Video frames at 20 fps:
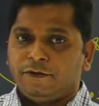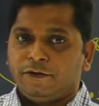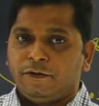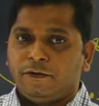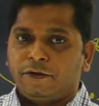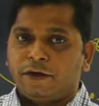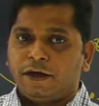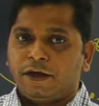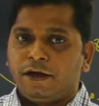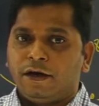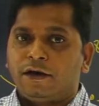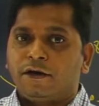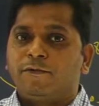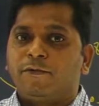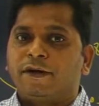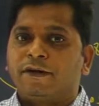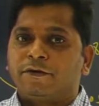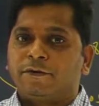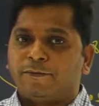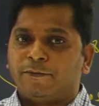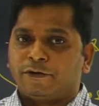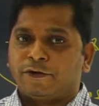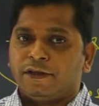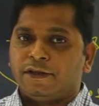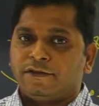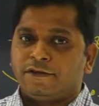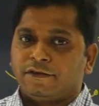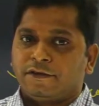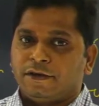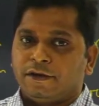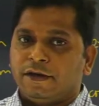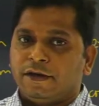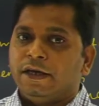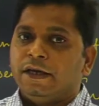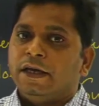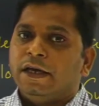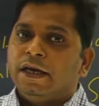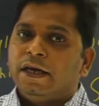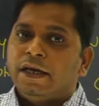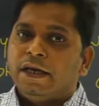okay, or water potential
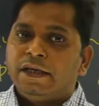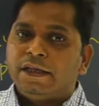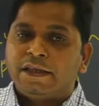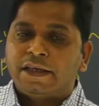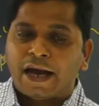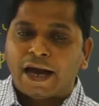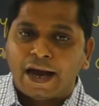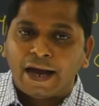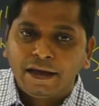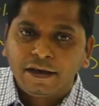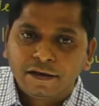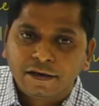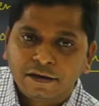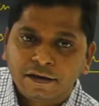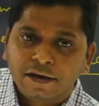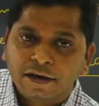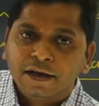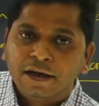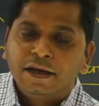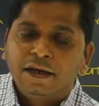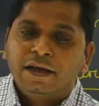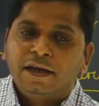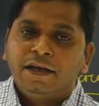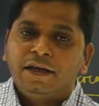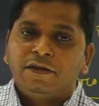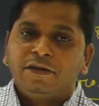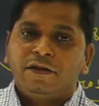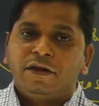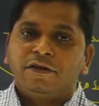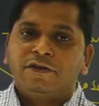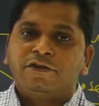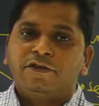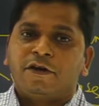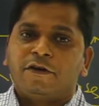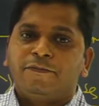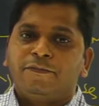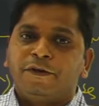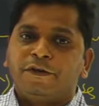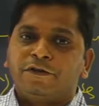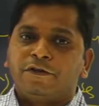is higher in the
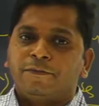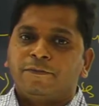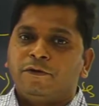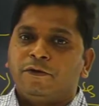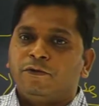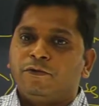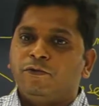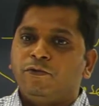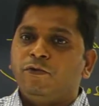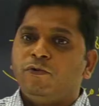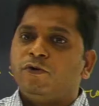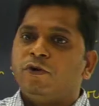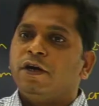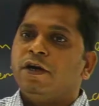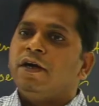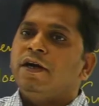surface of the root